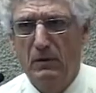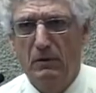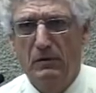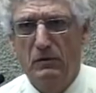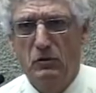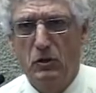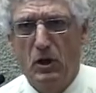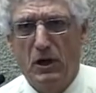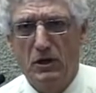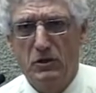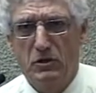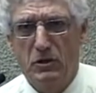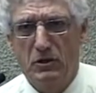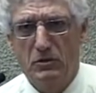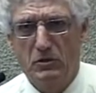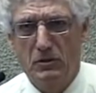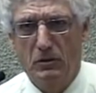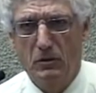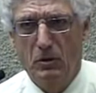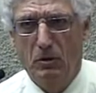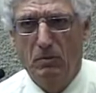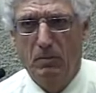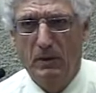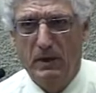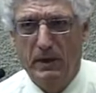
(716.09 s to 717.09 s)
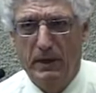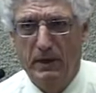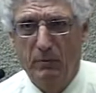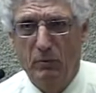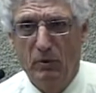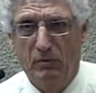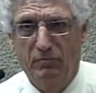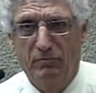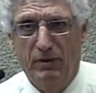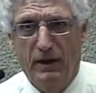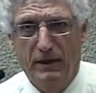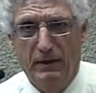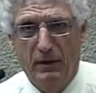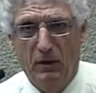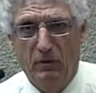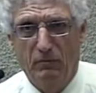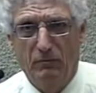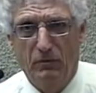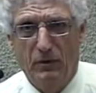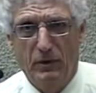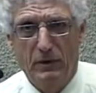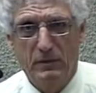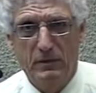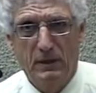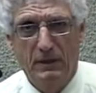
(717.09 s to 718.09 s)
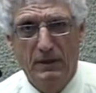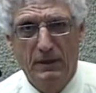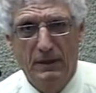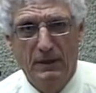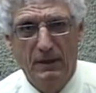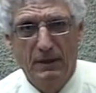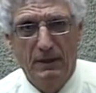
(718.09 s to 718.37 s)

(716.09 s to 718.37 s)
Josh doesn't know, but he will find out for us.